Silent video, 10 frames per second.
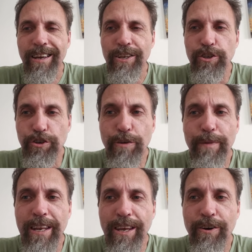
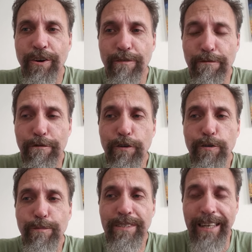Germany
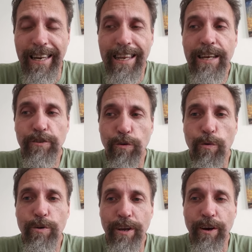confirms leaked
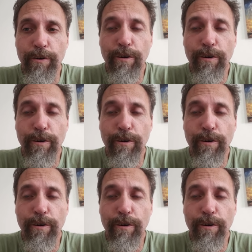audio